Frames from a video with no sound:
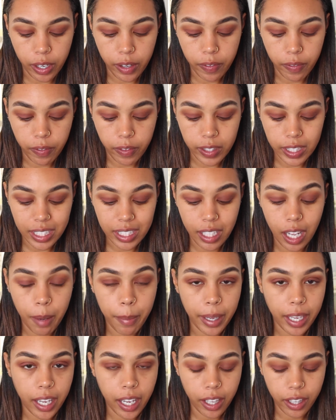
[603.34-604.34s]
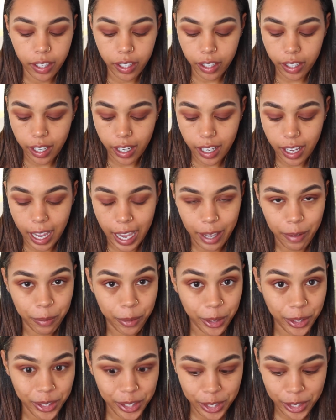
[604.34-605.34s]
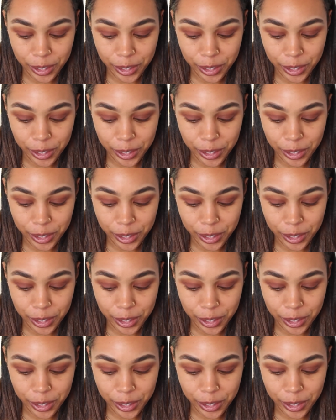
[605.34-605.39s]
if it's not my color, I warned